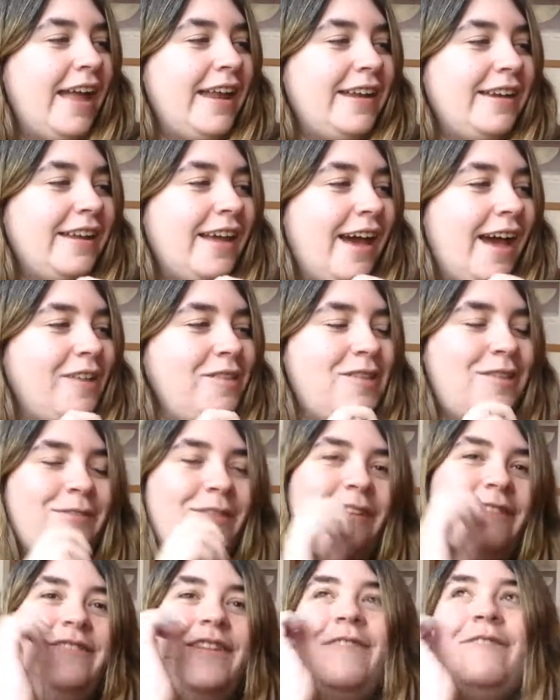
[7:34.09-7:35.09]
And I just
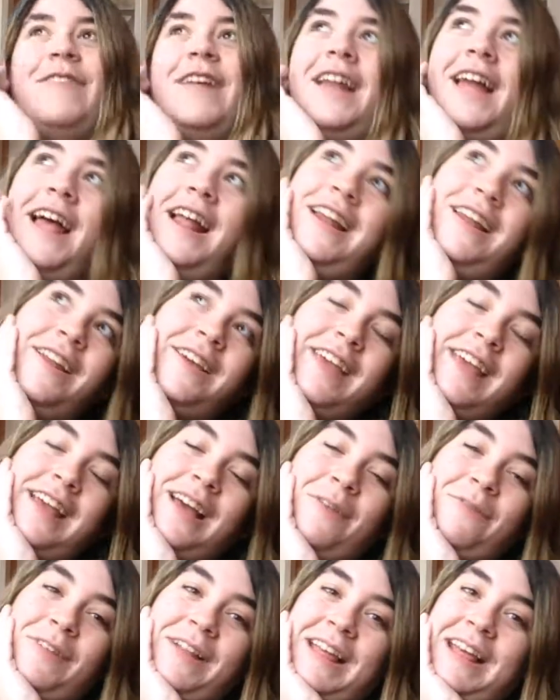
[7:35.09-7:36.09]
remember like looking
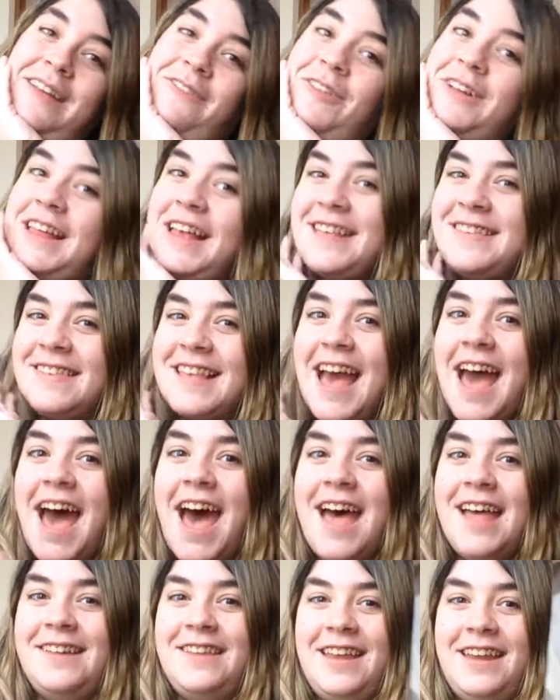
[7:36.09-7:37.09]
up being really
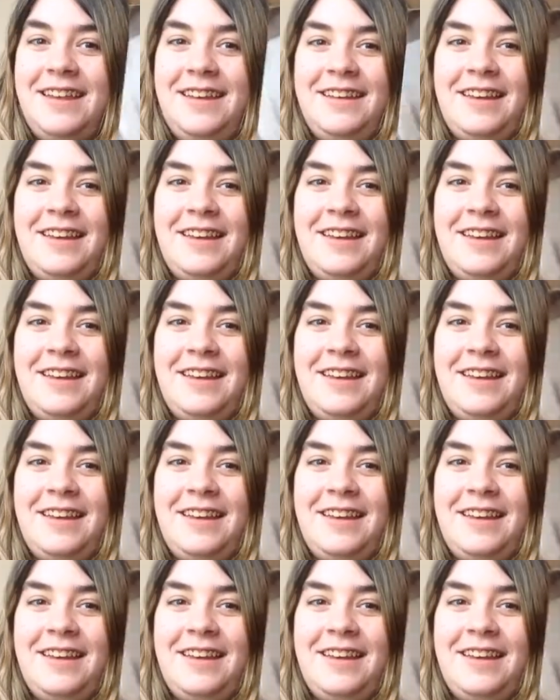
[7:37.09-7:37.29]
sad,